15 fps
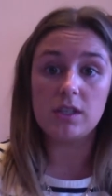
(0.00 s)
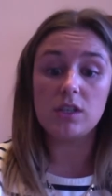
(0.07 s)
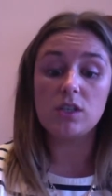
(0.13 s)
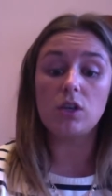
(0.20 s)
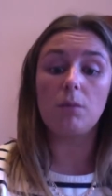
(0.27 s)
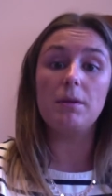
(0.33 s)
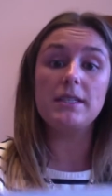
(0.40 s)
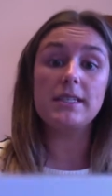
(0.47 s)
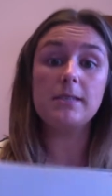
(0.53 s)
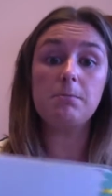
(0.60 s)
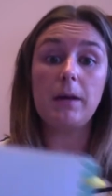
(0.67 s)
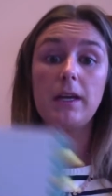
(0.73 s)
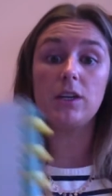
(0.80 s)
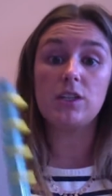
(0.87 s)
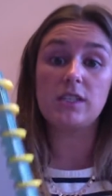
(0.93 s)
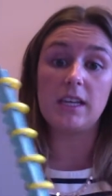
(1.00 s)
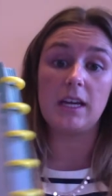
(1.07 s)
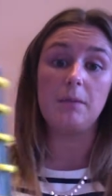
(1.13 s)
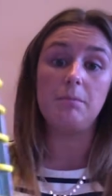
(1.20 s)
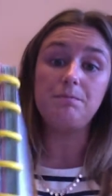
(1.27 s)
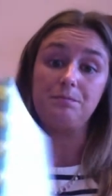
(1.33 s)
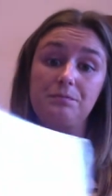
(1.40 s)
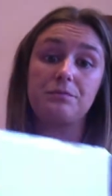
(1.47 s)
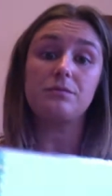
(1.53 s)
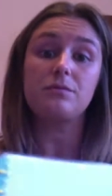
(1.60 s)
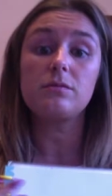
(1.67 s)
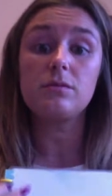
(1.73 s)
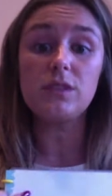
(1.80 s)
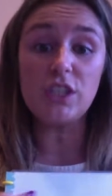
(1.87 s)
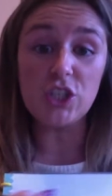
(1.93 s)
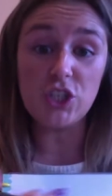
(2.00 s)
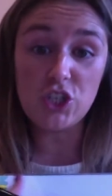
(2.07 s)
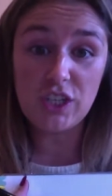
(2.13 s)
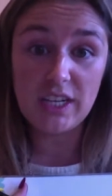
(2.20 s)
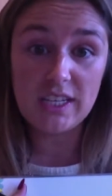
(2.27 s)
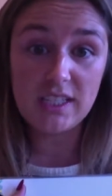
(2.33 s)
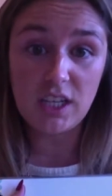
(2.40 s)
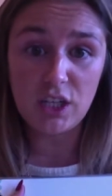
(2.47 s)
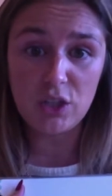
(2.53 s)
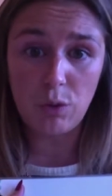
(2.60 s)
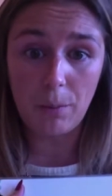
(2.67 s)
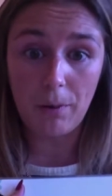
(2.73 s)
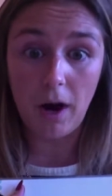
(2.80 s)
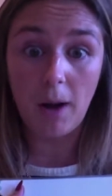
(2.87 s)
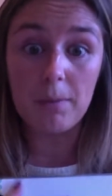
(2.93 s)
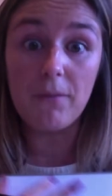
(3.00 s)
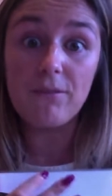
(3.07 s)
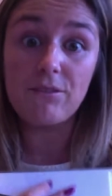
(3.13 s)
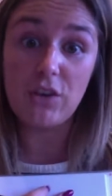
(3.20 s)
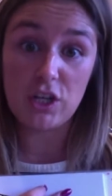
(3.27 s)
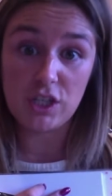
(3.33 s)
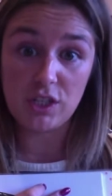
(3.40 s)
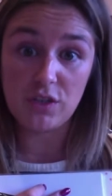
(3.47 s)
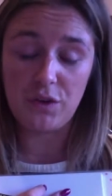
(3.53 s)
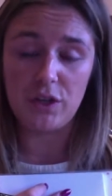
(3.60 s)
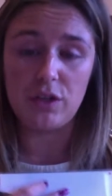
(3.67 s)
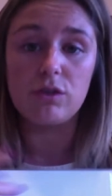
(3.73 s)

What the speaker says: So Mrs. Peterson, she is going to do a problem first for you.